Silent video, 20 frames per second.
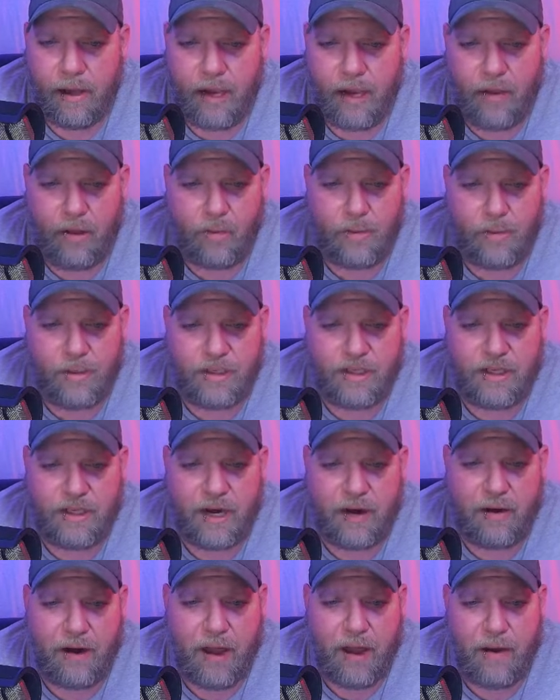Either
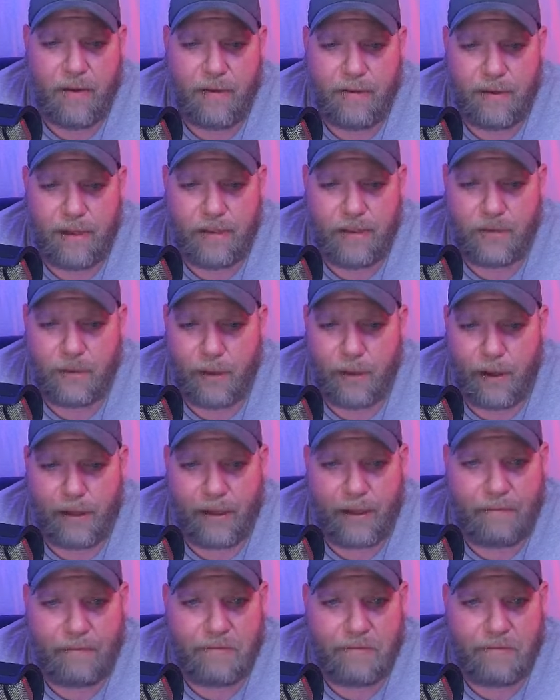Mysterio, there's really